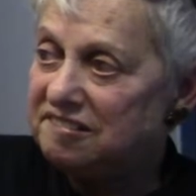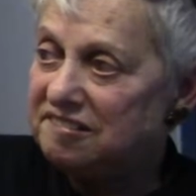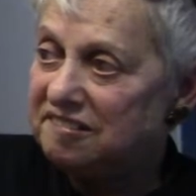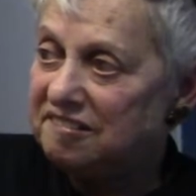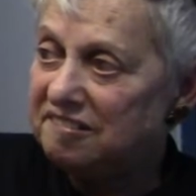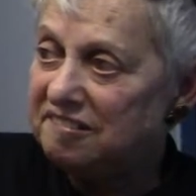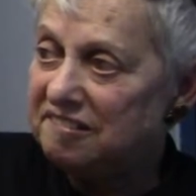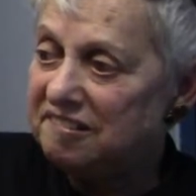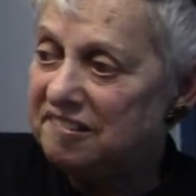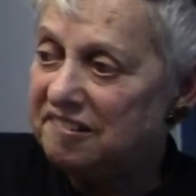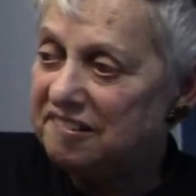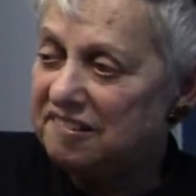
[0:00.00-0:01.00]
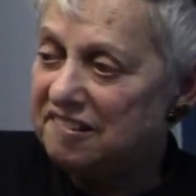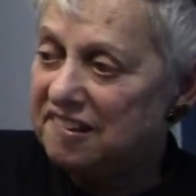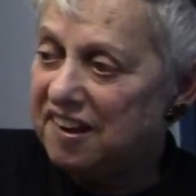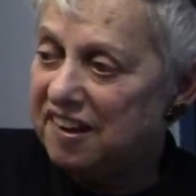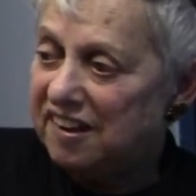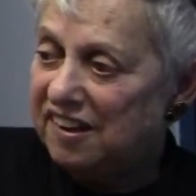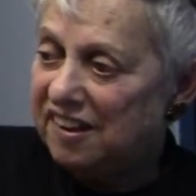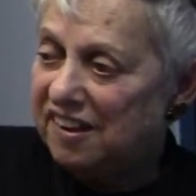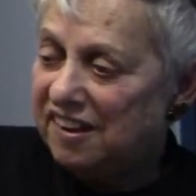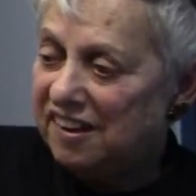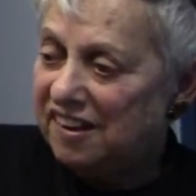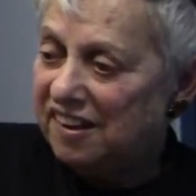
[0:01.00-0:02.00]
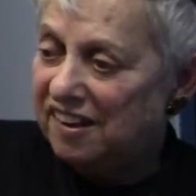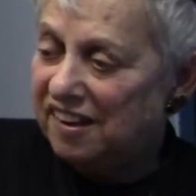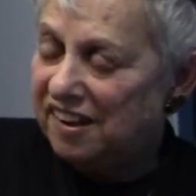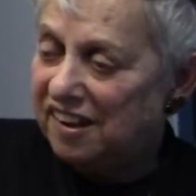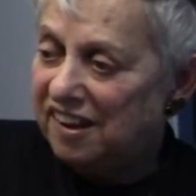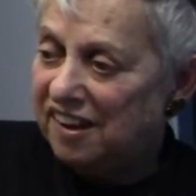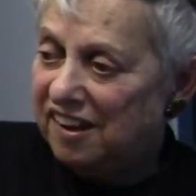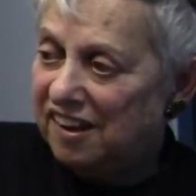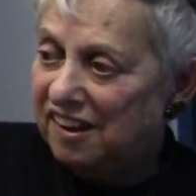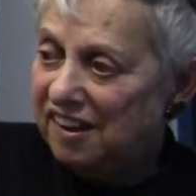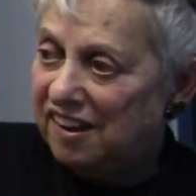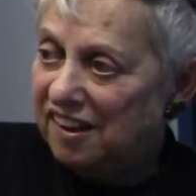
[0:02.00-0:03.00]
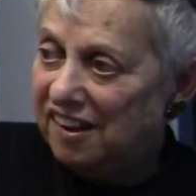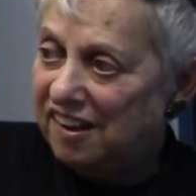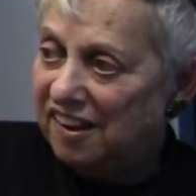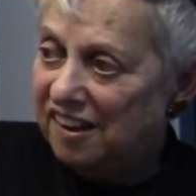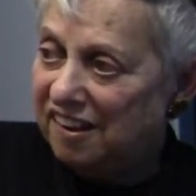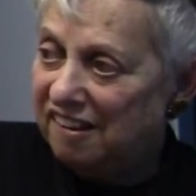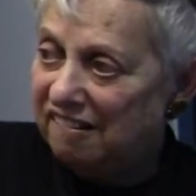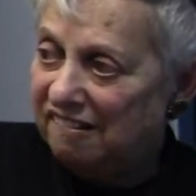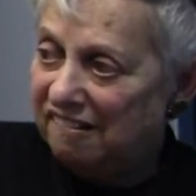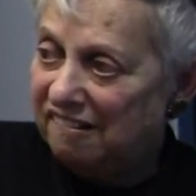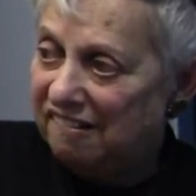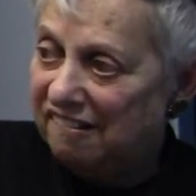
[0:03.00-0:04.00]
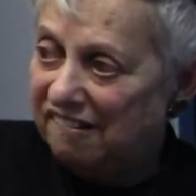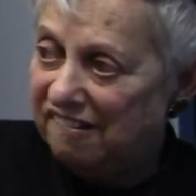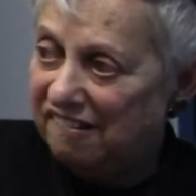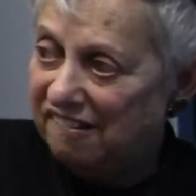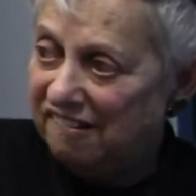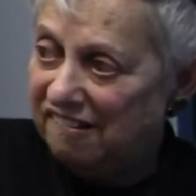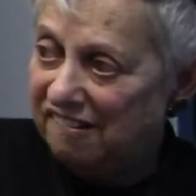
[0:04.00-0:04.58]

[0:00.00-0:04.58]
(silent)